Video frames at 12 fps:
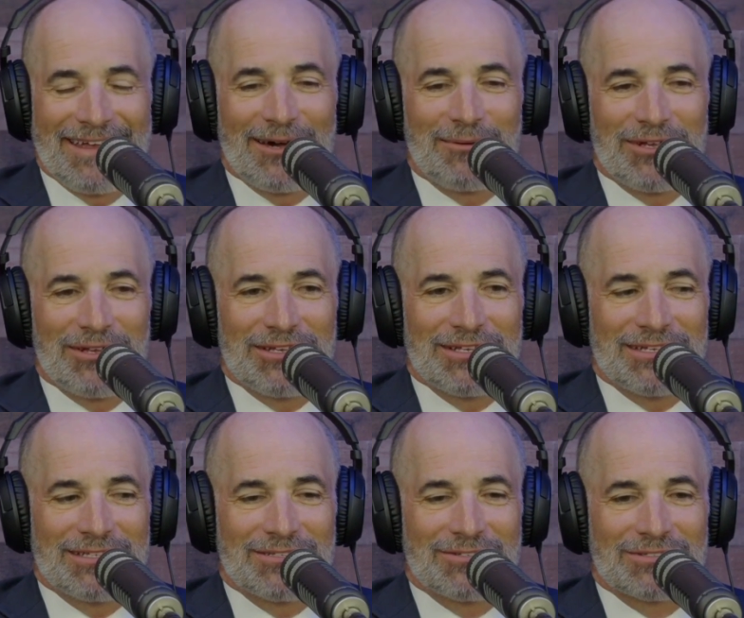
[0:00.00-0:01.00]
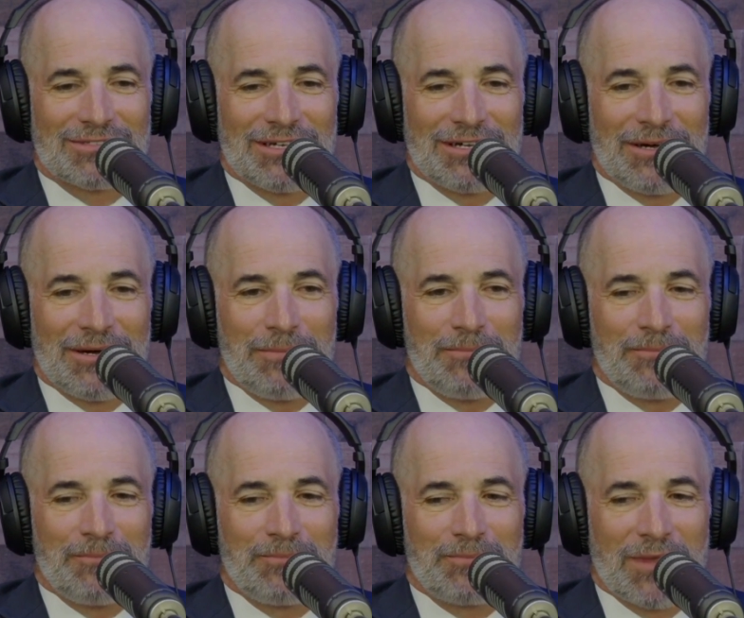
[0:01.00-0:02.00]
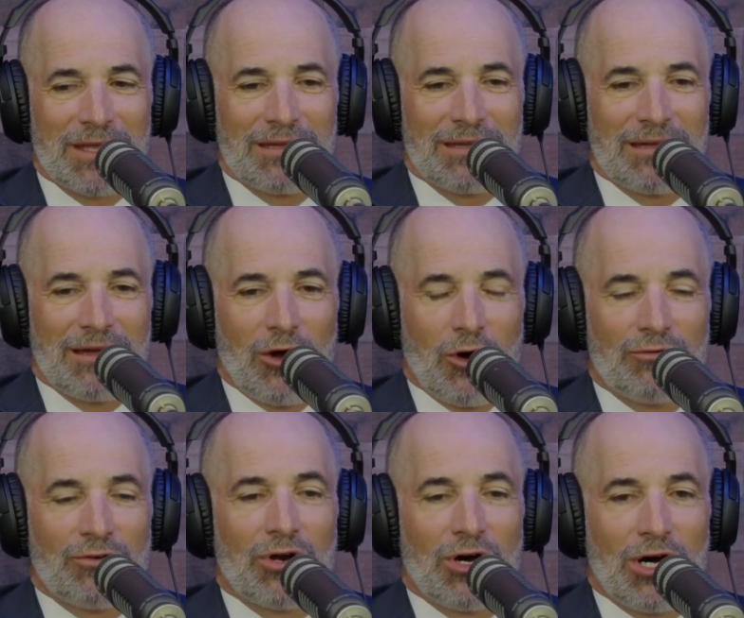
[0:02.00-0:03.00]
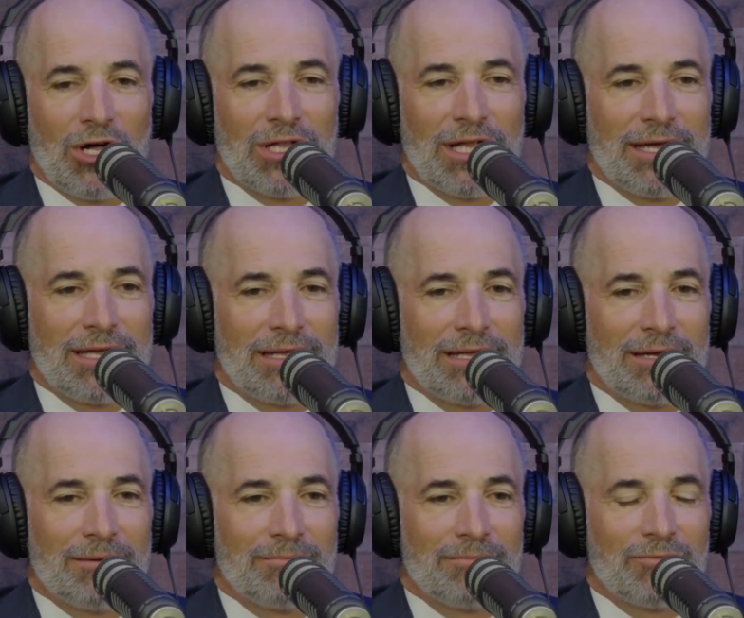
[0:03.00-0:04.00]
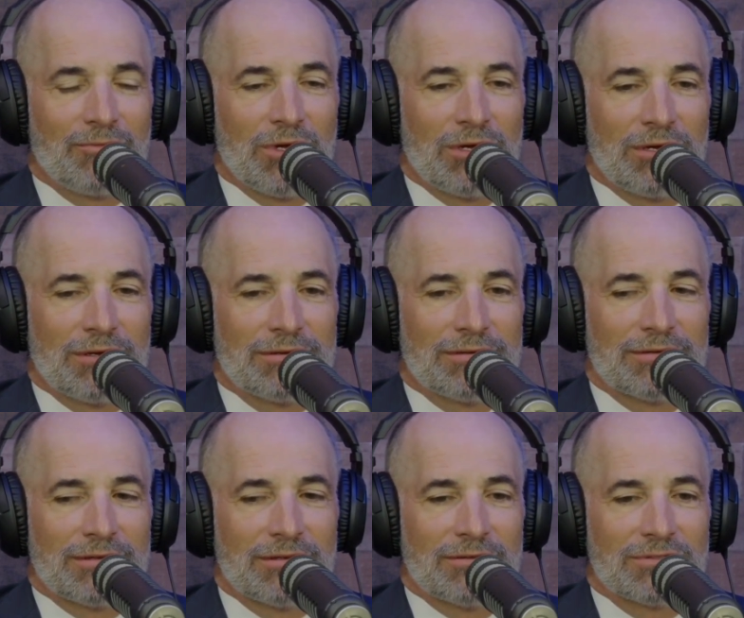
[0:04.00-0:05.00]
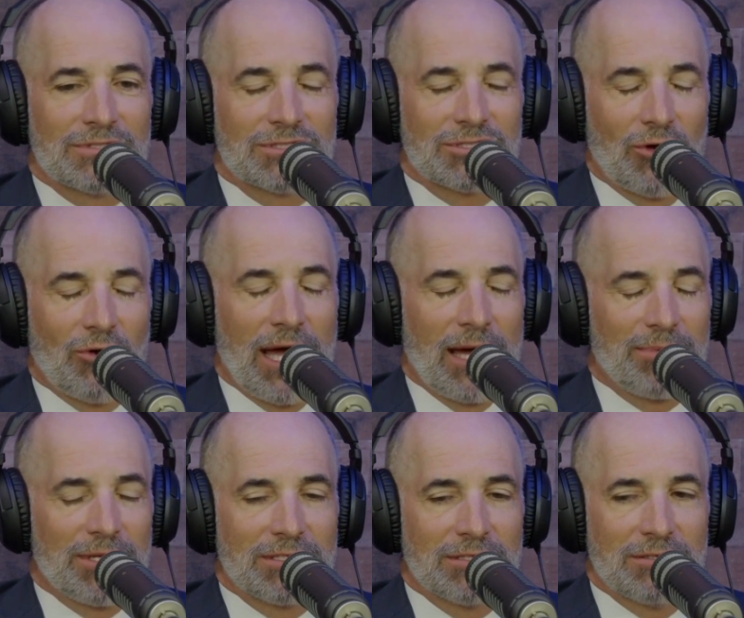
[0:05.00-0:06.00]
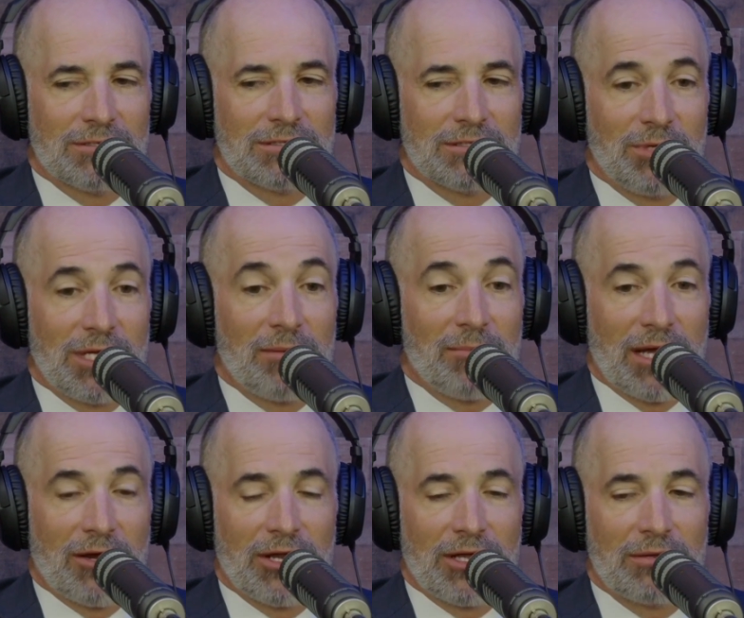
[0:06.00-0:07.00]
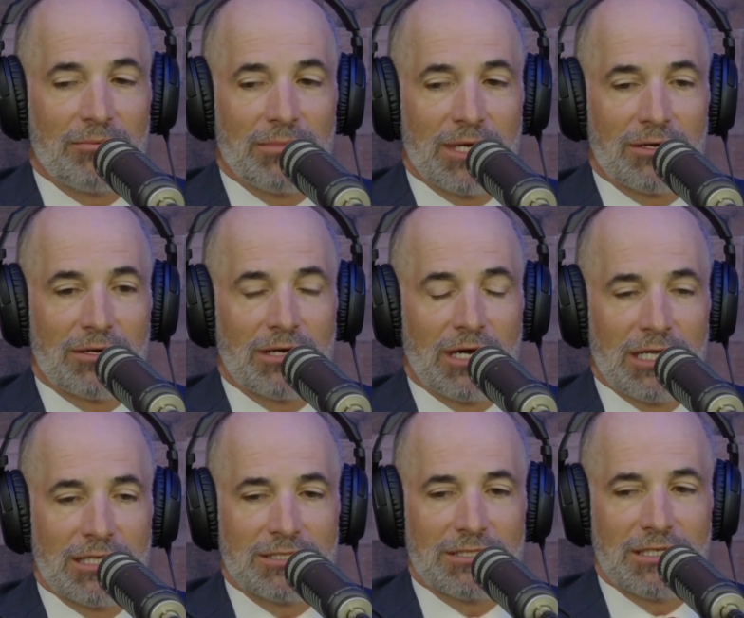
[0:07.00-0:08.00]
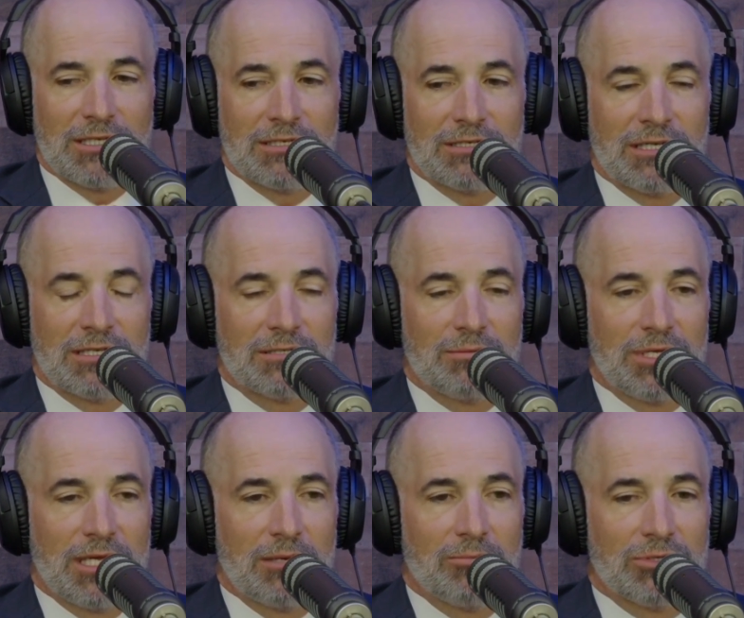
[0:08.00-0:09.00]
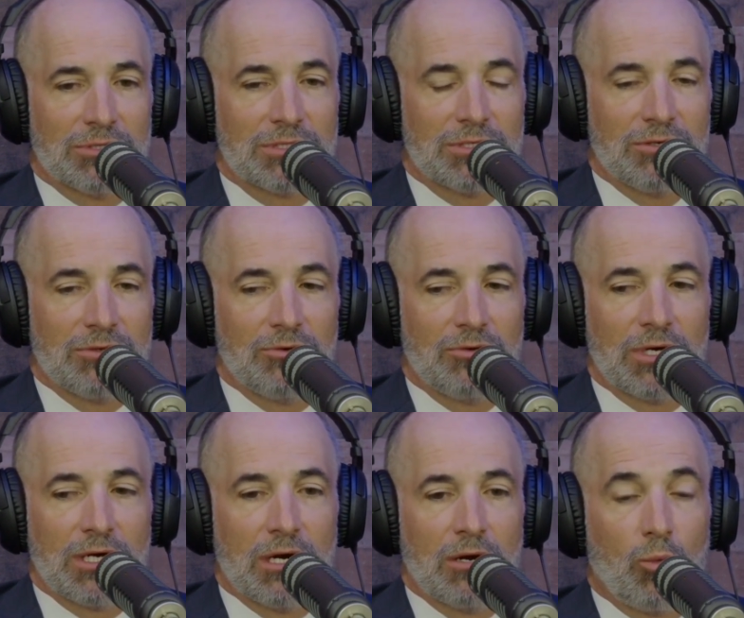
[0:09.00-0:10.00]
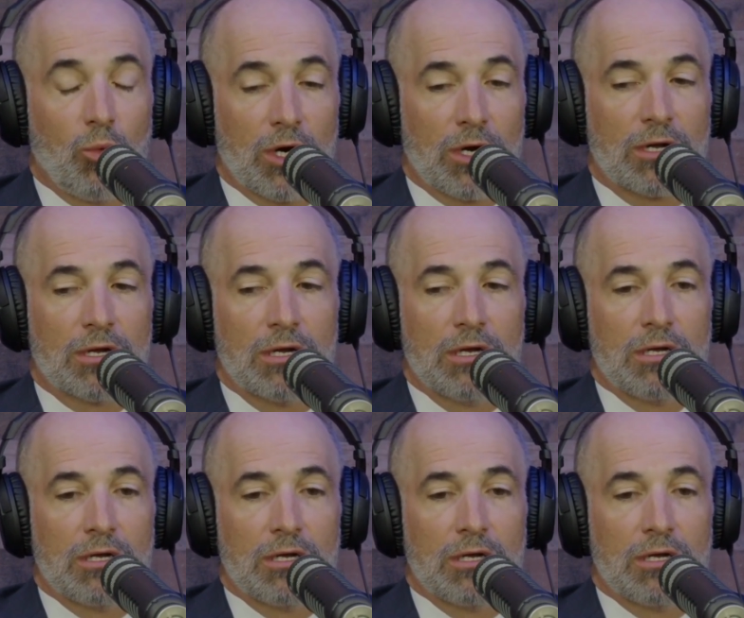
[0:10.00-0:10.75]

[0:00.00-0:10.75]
It's overall I am so happy to be at Meharry Medical College and to be able to work